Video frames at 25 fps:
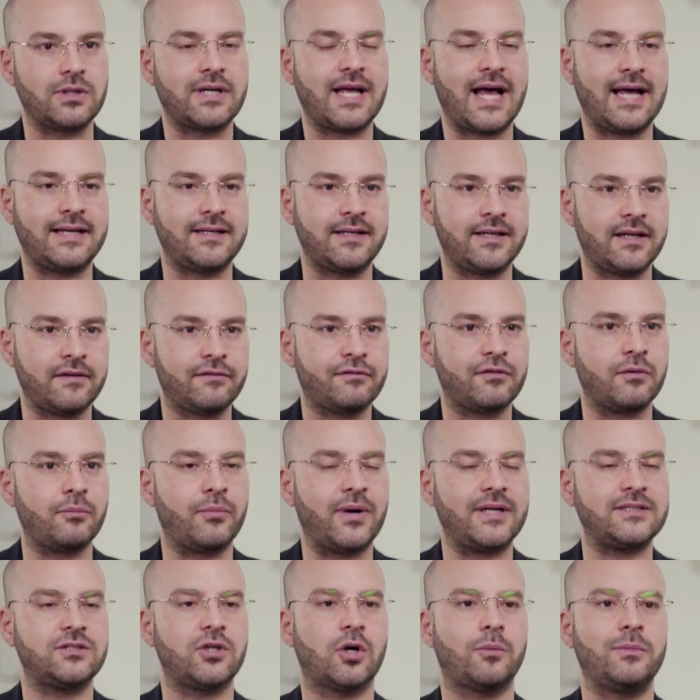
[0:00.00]
candidate for
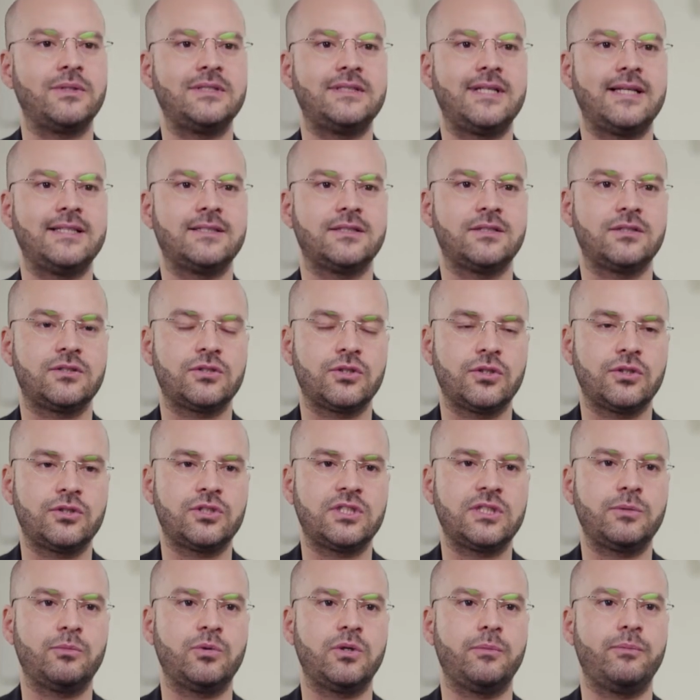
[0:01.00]
breast augmentation
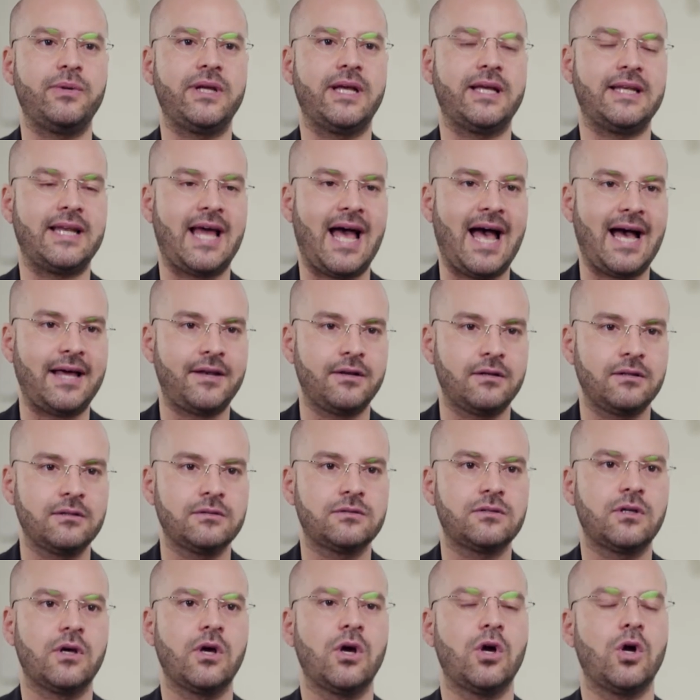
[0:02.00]
surgery would be an
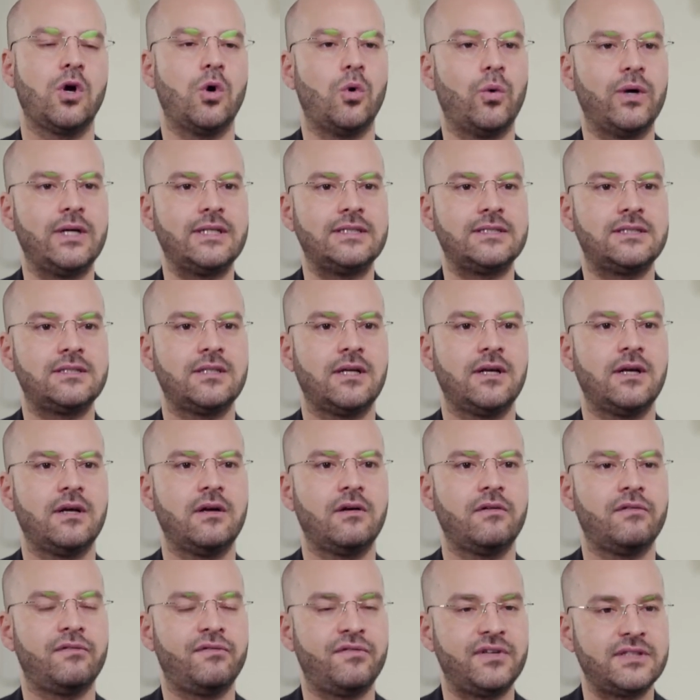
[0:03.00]
adult who is
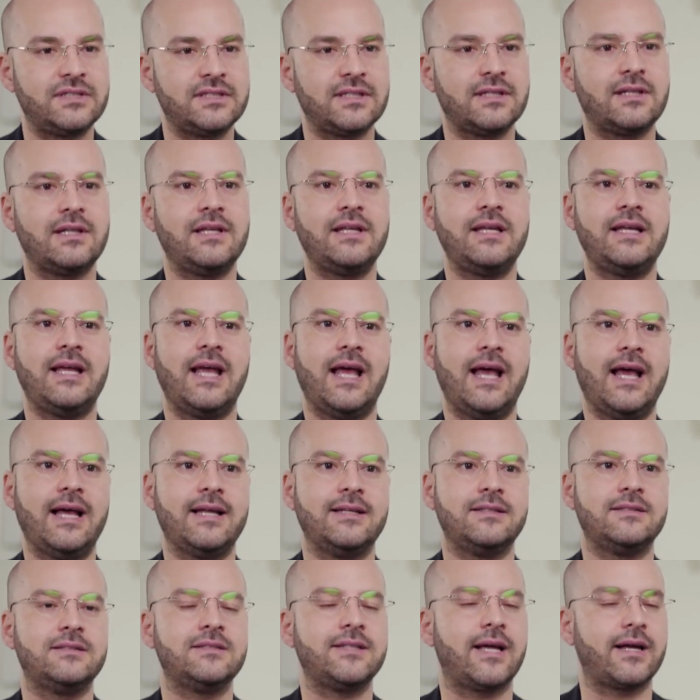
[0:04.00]
physically
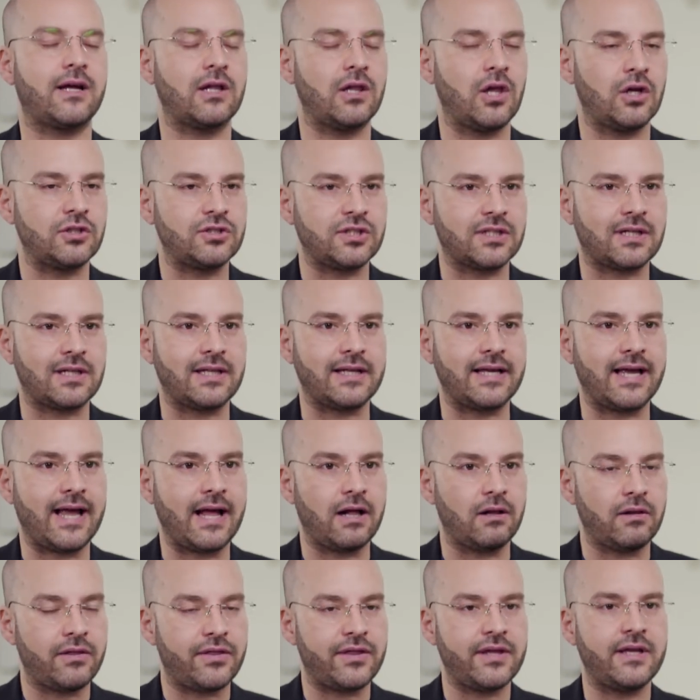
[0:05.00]
and psychologically
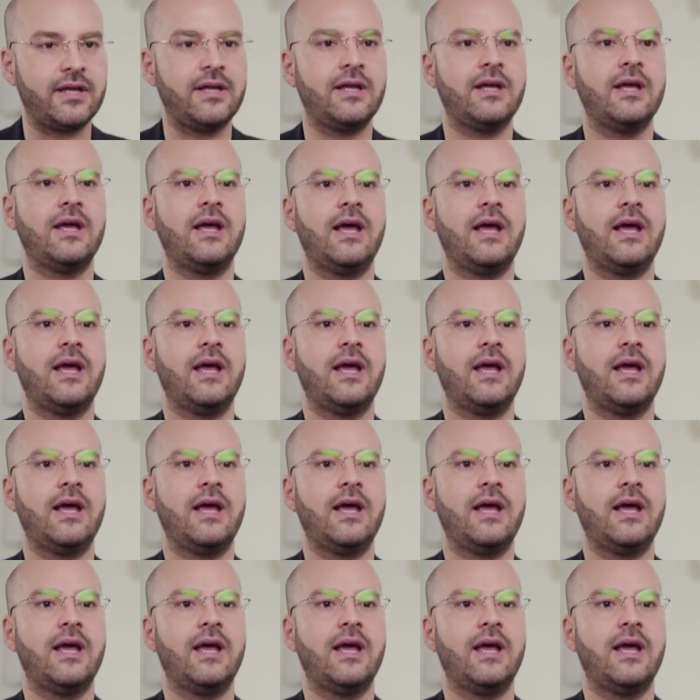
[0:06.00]
healthy